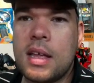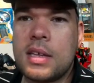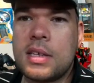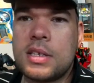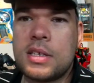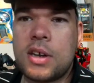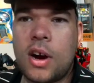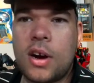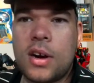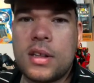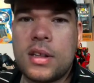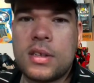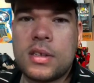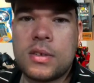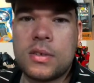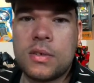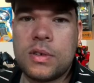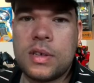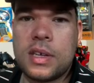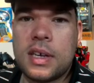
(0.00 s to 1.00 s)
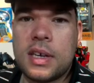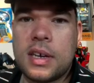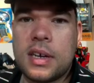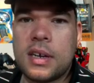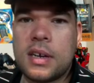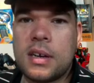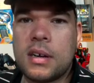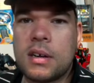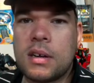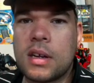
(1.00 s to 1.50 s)
start in the school
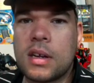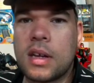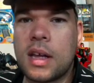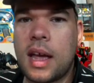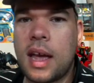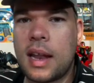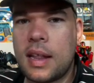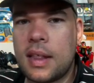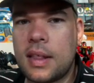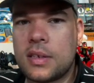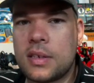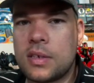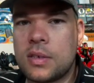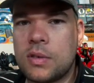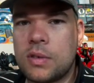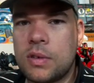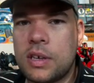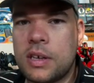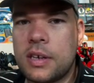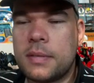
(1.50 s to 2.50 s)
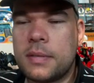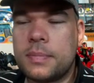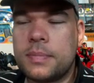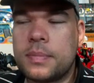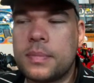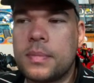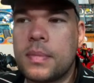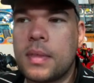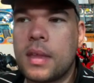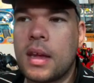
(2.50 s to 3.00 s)
year, end in the school year.
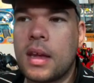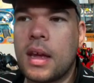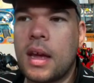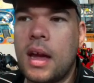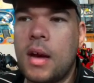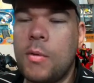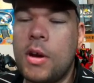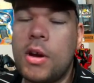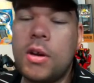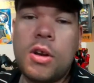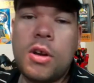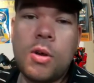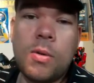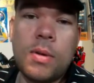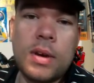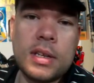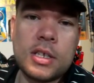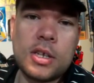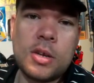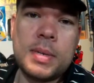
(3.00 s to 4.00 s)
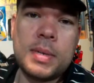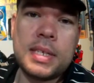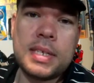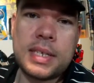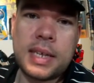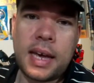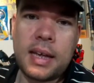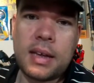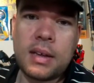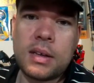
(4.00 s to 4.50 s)
Uh, we don't know when it's going to be
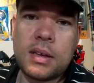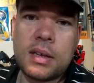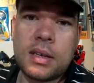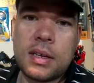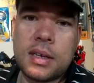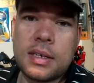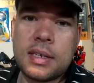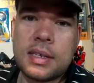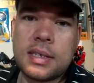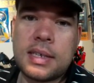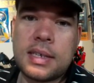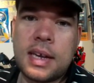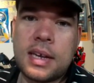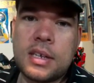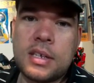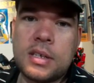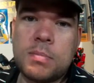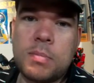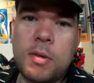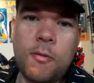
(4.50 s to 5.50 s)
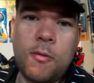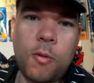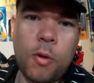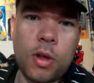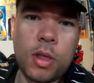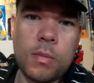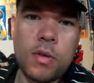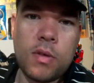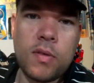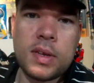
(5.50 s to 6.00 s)
set. Is it set before
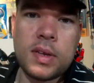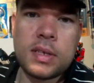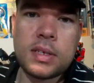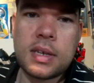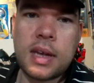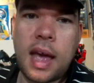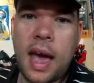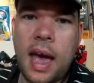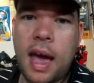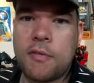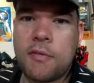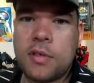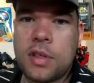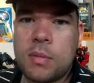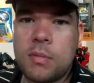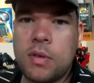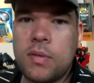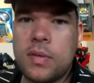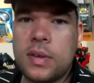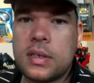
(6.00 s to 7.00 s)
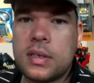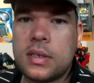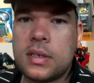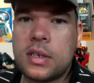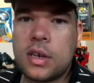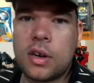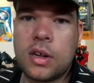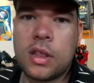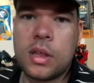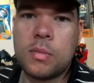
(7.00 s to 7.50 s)
the movies, after the movies,
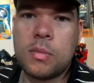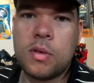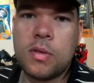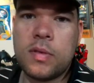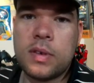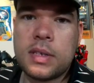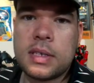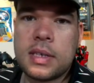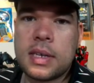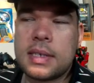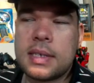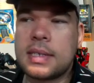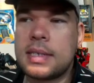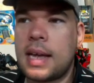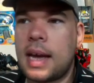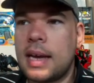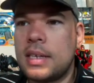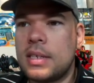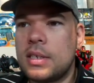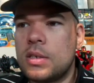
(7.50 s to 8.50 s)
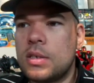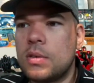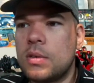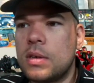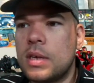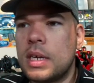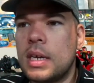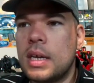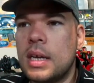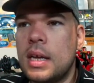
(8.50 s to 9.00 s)
during the movies, a side
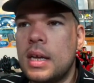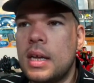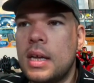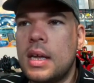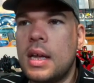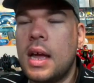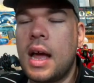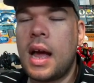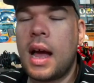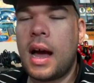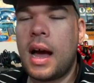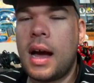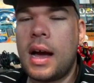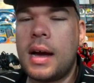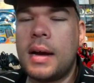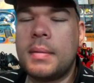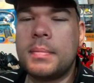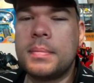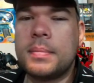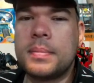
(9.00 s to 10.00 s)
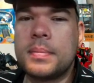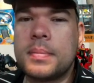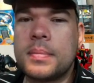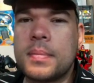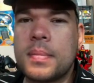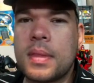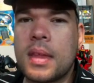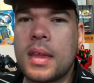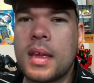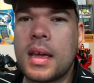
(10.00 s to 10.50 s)
story? Um,
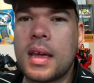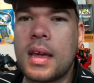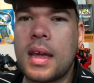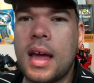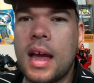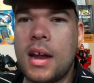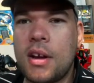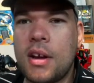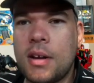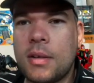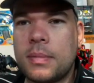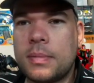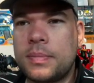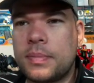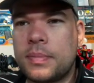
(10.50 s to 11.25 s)
I don't know.